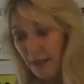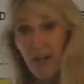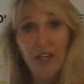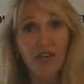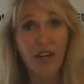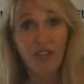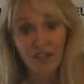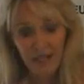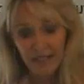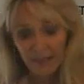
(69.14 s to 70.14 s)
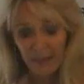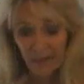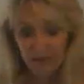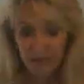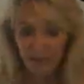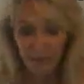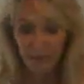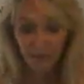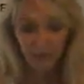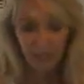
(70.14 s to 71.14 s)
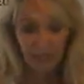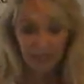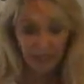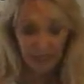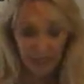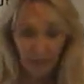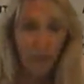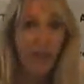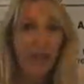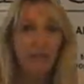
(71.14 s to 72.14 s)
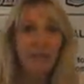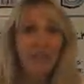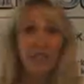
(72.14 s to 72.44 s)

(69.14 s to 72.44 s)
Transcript: hydration aspect, and here we have the